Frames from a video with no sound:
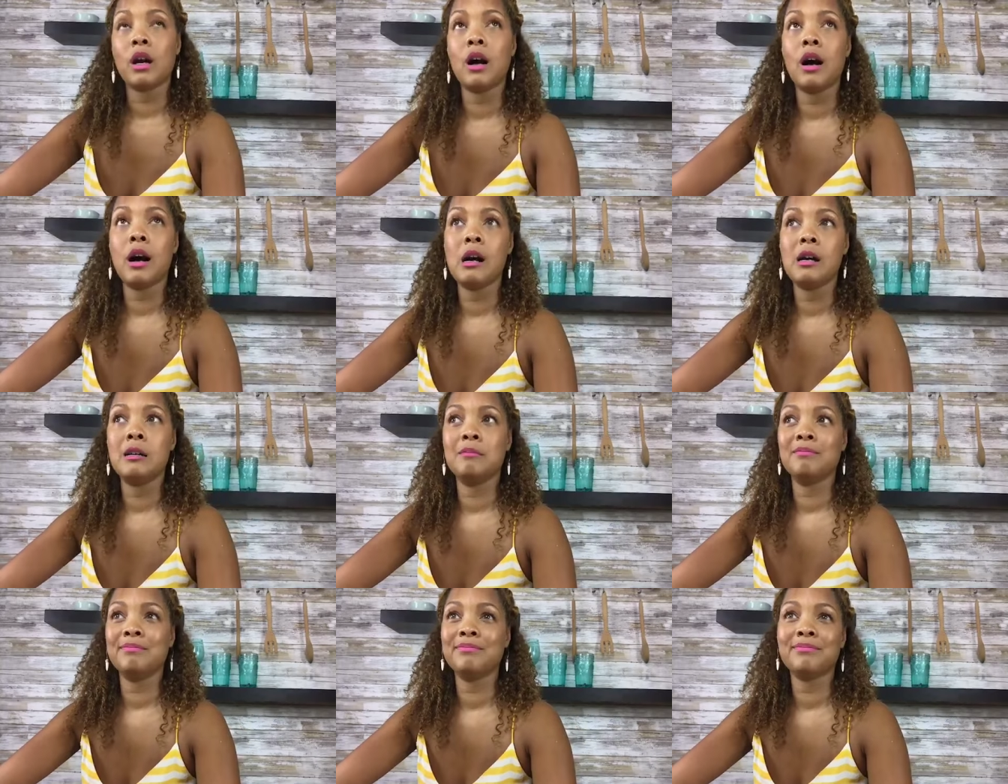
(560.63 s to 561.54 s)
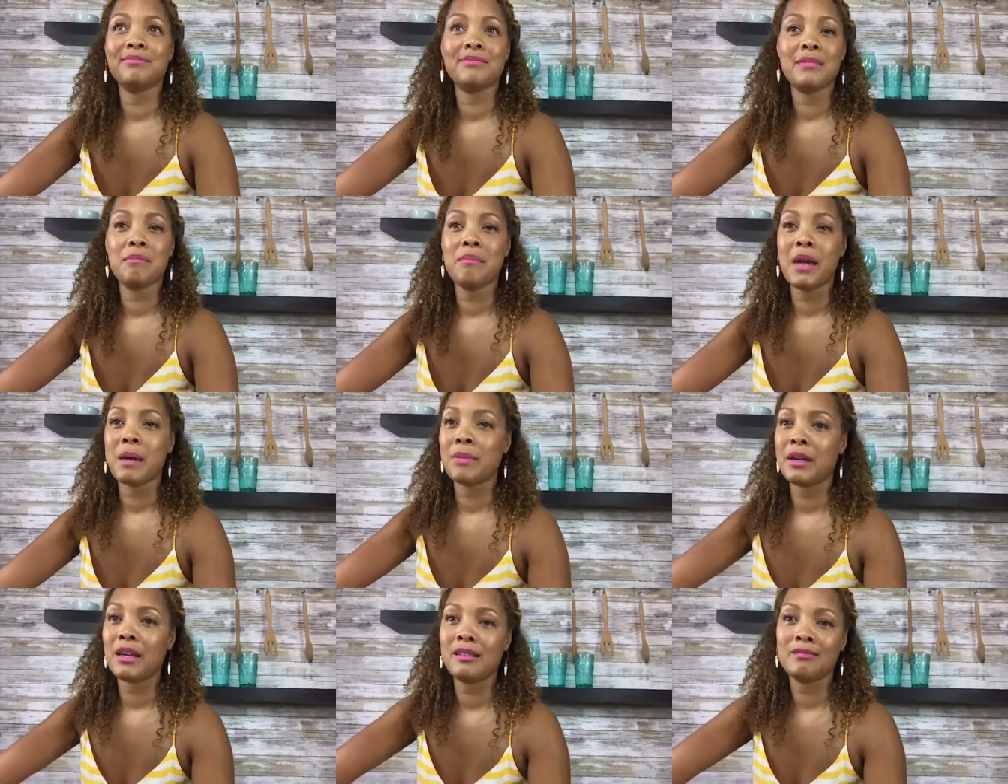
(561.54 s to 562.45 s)
um,
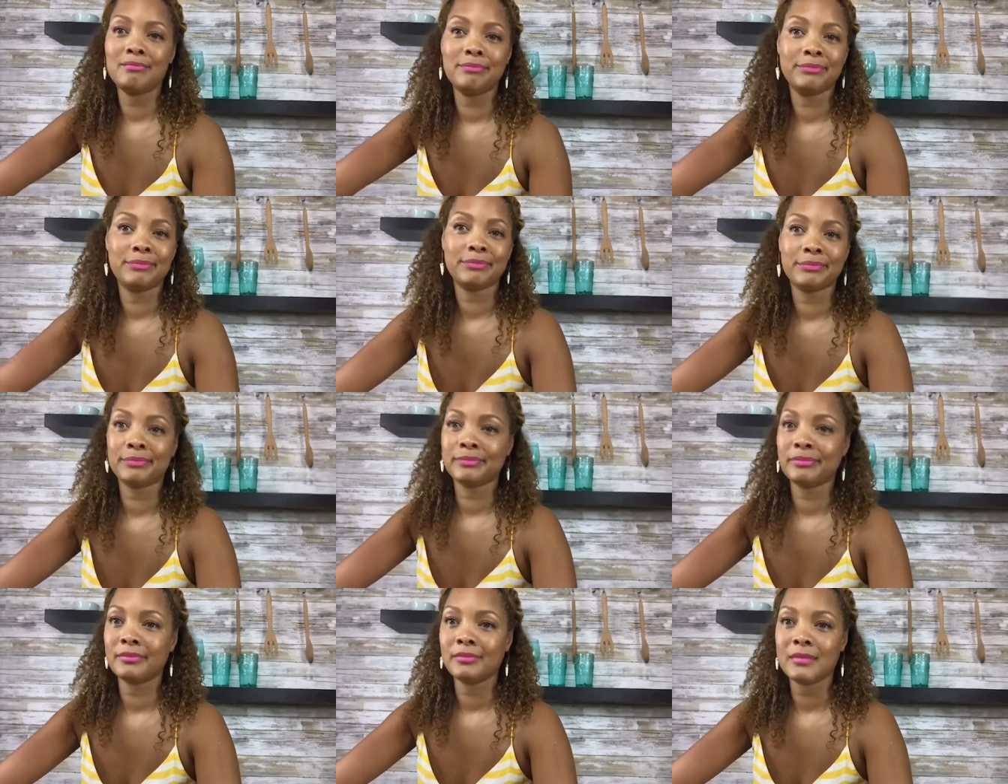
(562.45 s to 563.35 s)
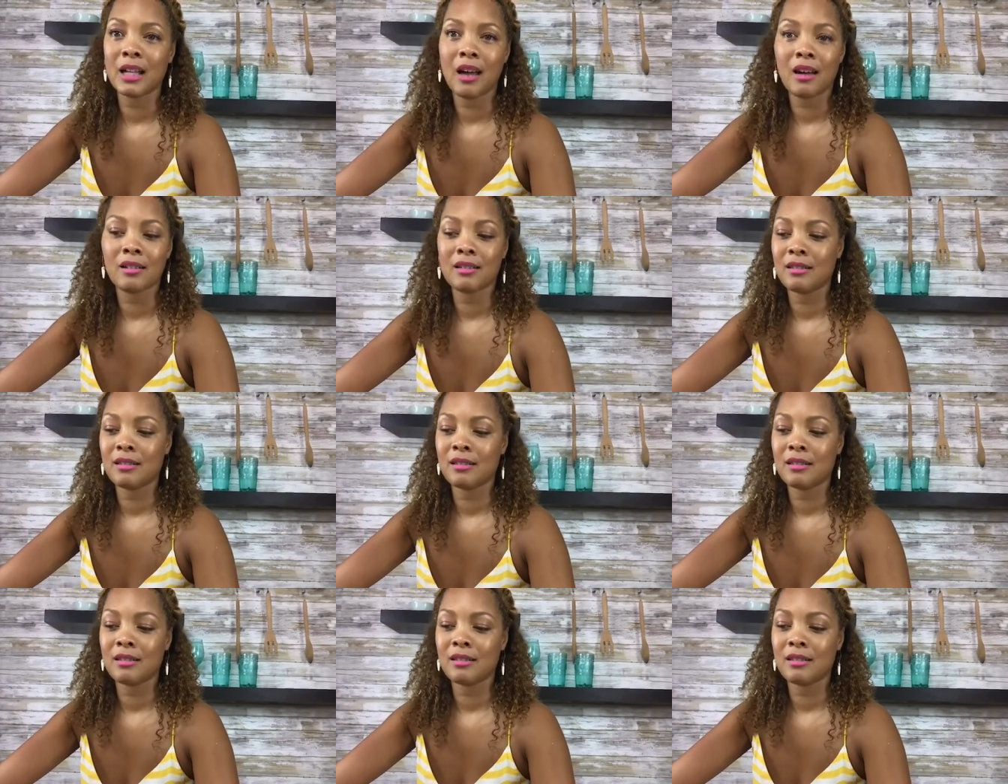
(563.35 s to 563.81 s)
maybe uh,